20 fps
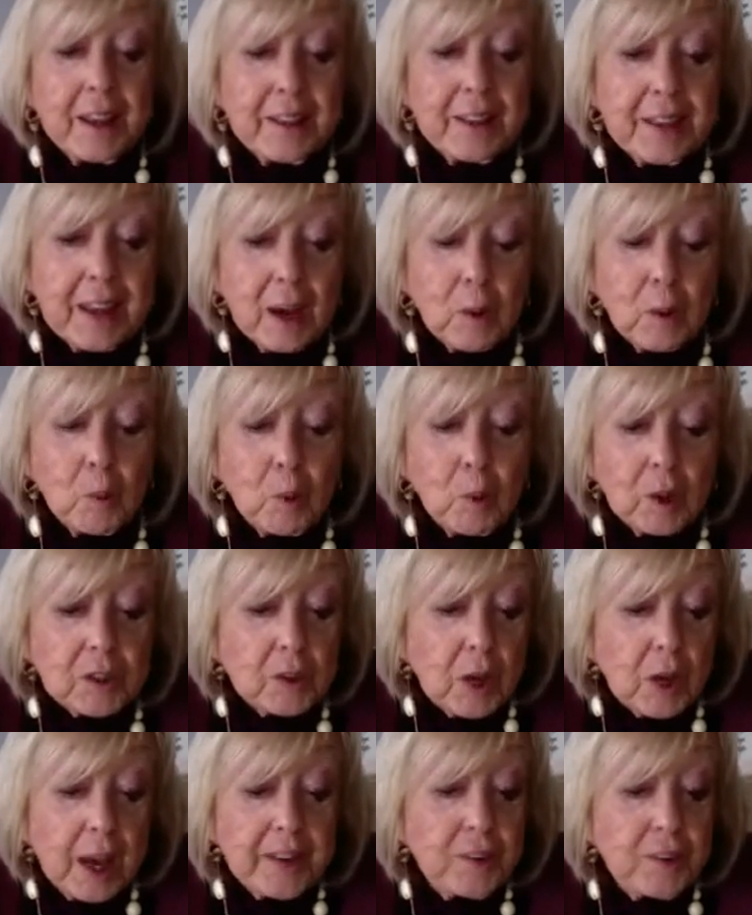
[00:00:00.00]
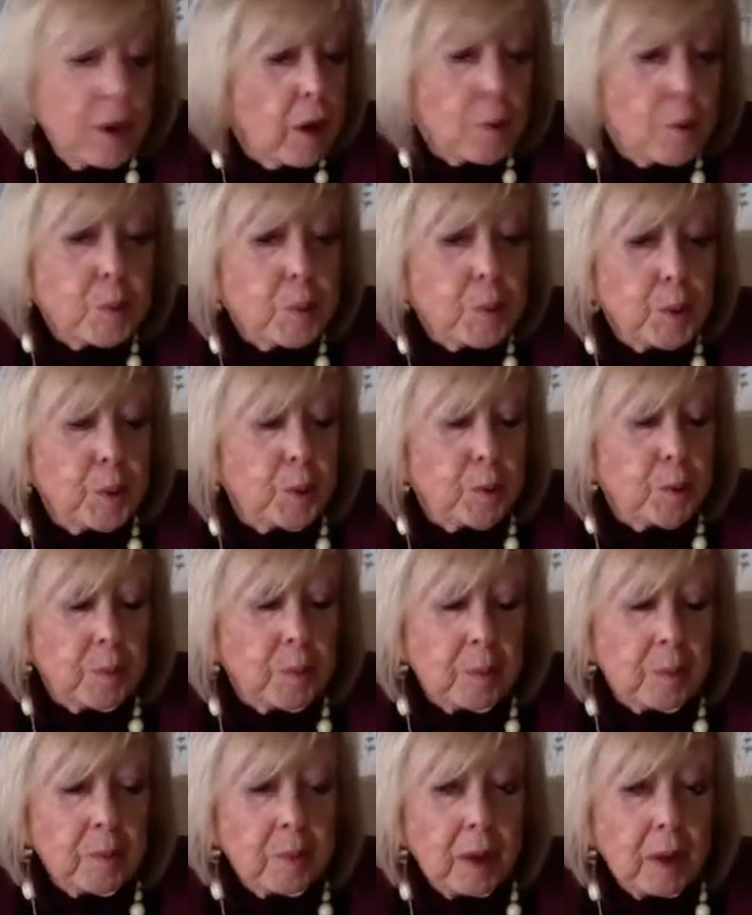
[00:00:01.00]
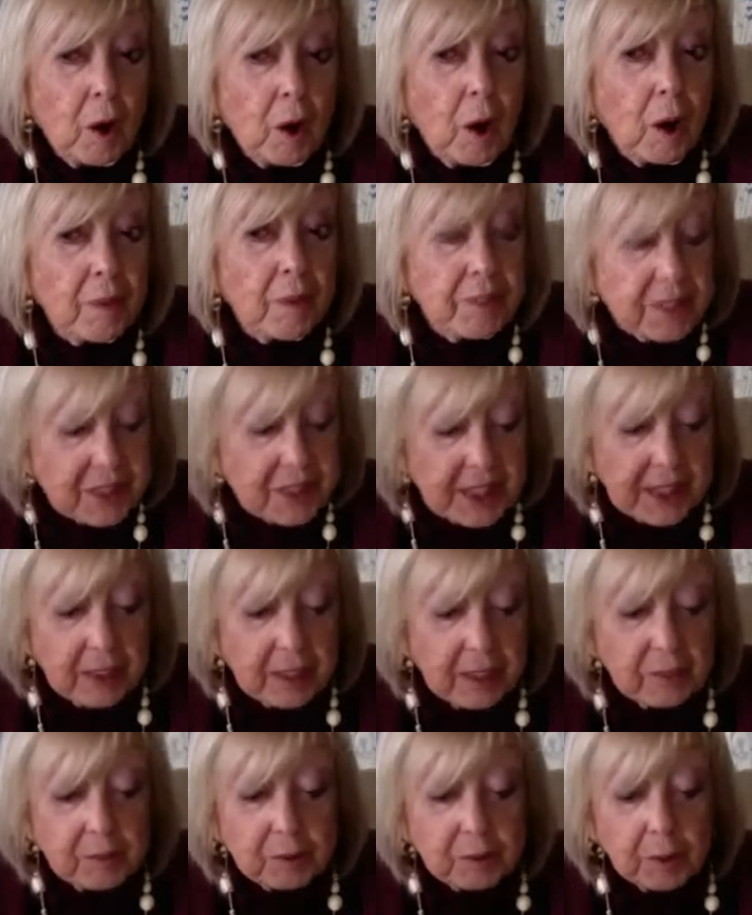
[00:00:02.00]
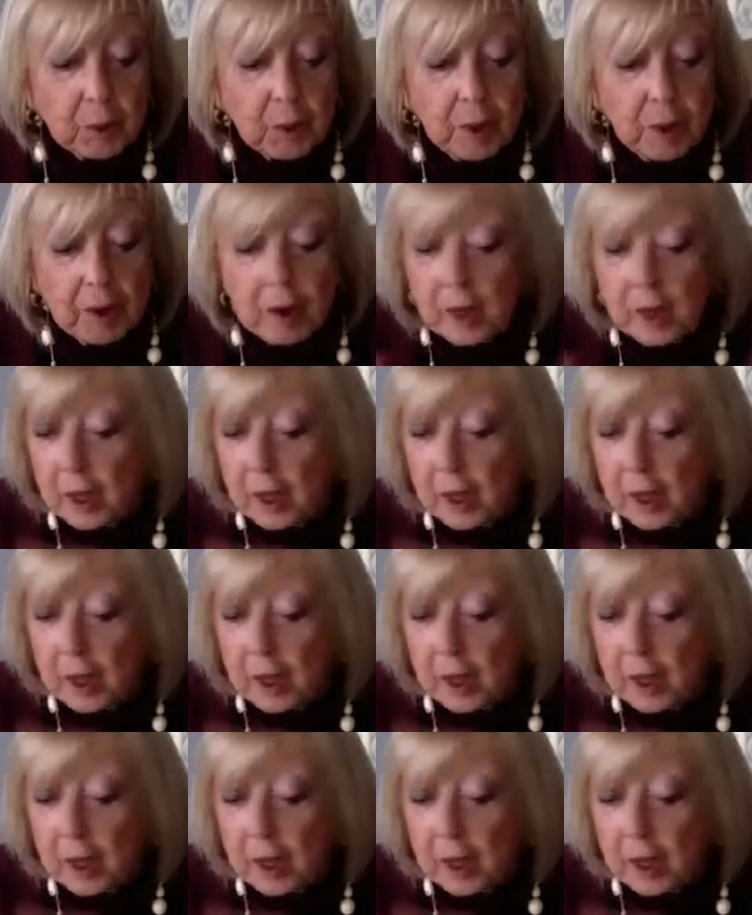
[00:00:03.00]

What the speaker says: That was a room on the second floor,